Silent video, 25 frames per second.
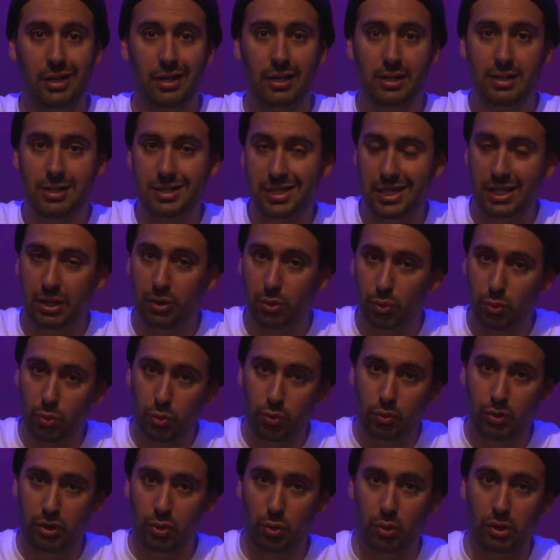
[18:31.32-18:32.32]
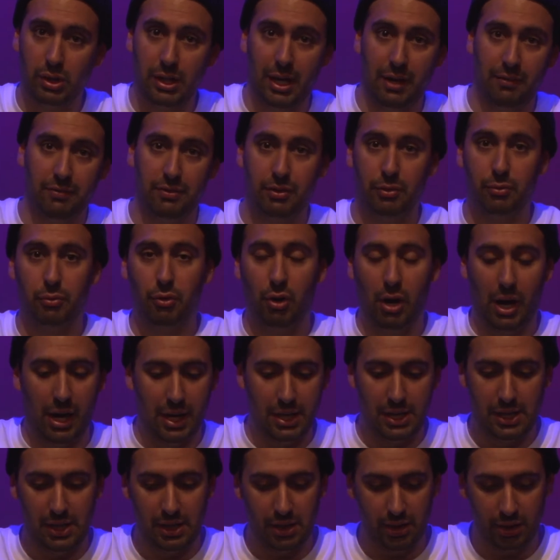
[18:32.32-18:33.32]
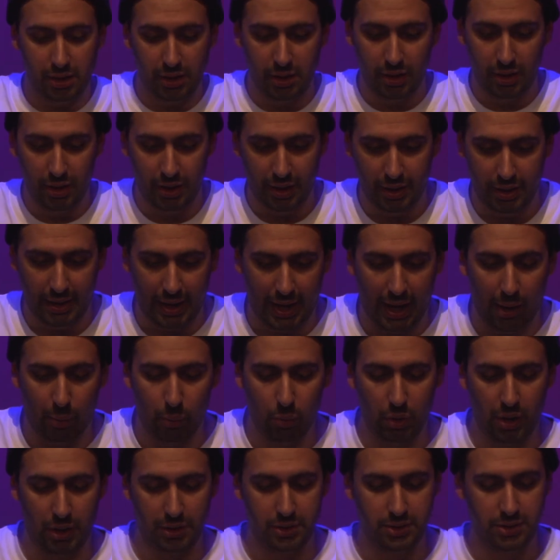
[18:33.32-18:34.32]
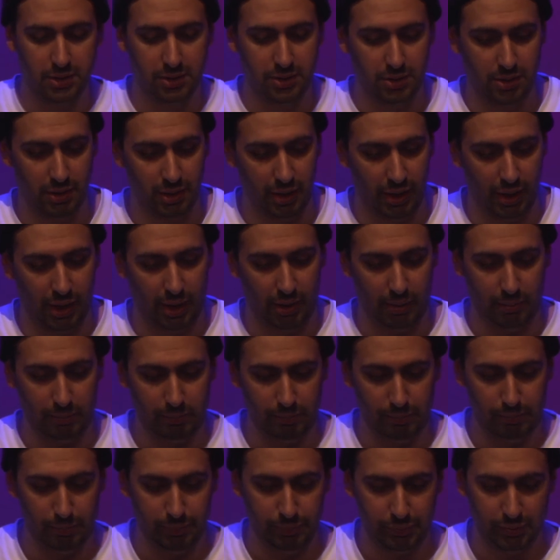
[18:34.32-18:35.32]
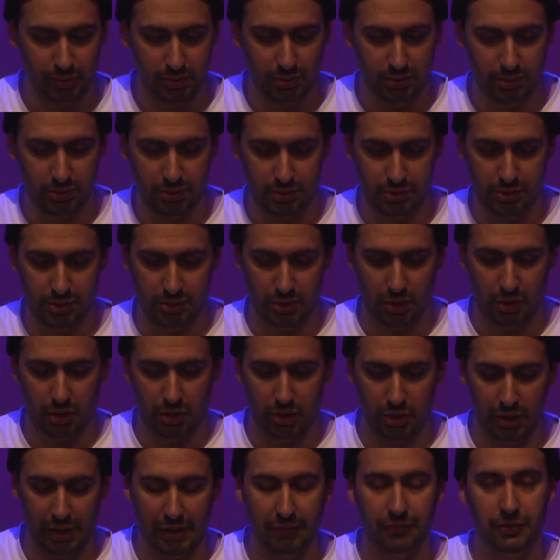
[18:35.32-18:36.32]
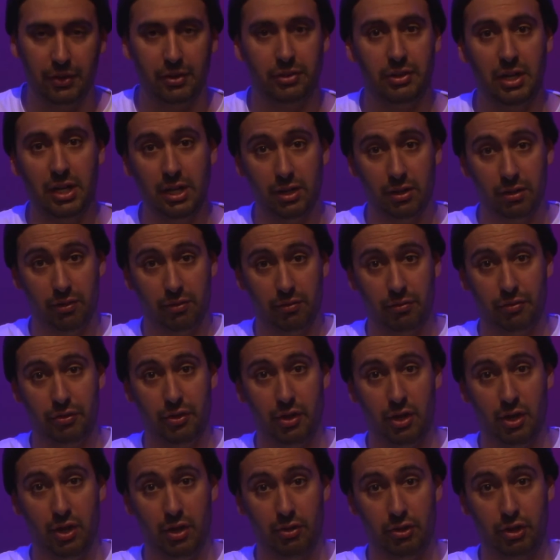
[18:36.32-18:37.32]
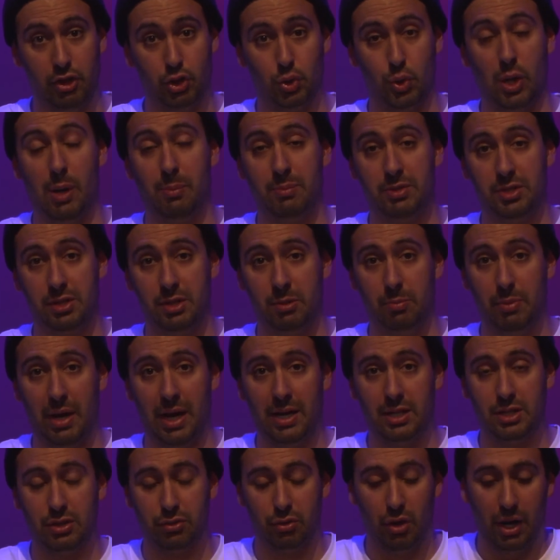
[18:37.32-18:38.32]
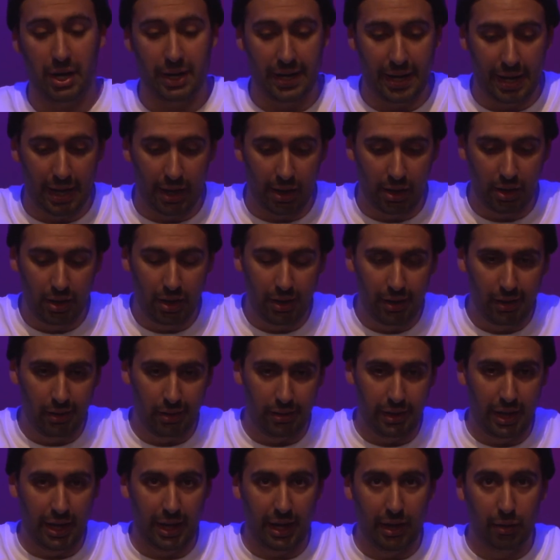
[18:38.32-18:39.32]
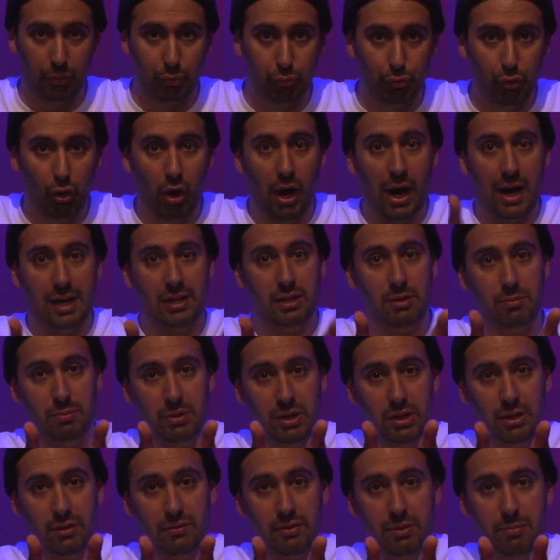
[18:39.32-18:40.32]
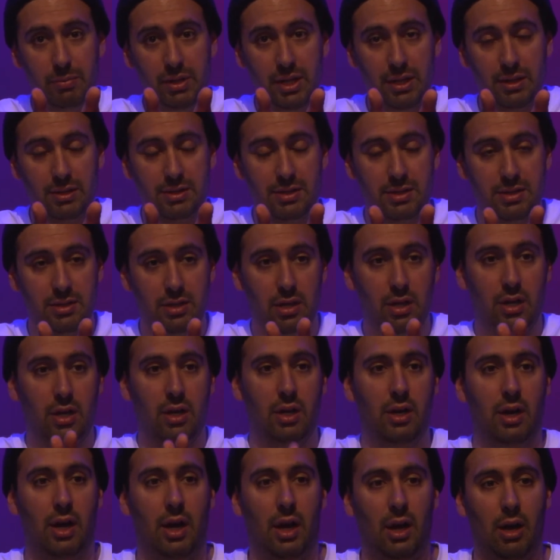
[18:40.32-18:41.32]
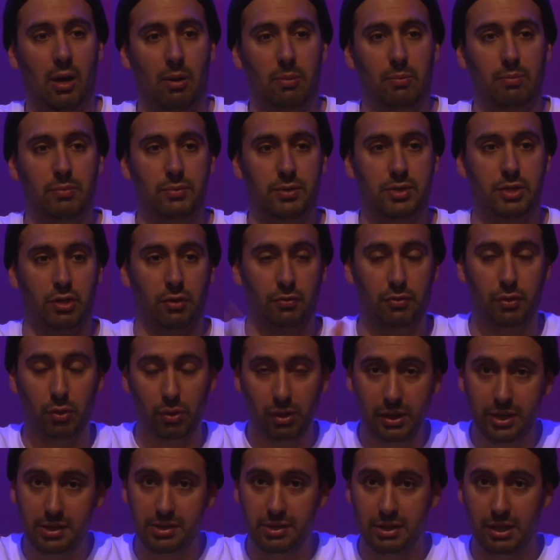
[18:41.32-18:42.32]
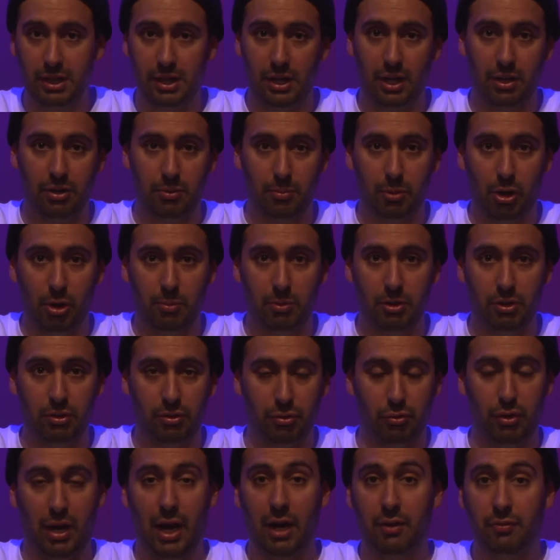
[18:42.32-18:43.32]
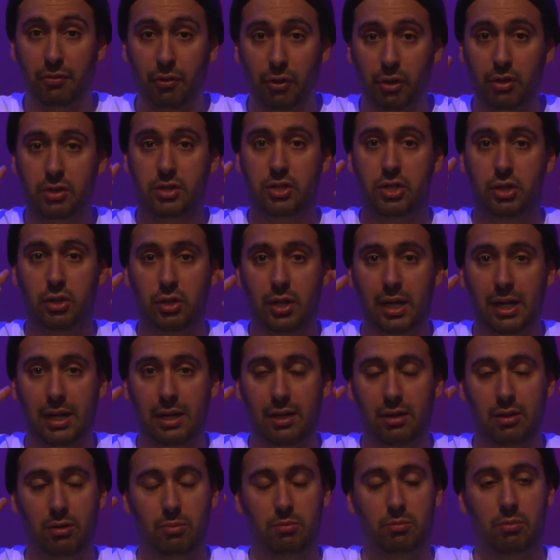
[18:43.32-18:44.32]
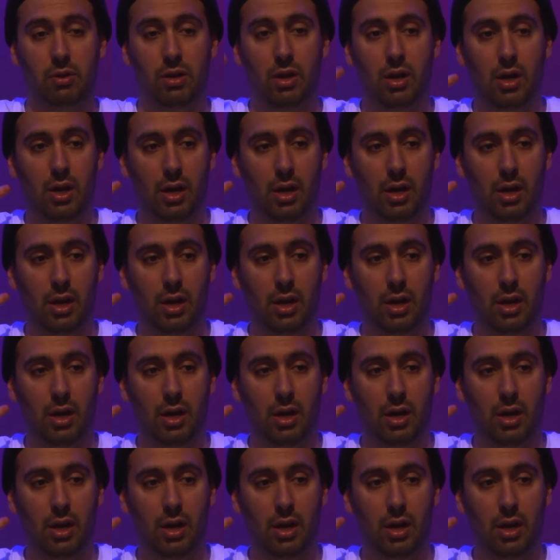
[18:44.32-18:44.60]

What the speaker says: tickle your left and right ear at once. So if you think of the drums and the bass right now, they're right in the middle of the mix. So if you're listening at the moment through headphones, you'd hear them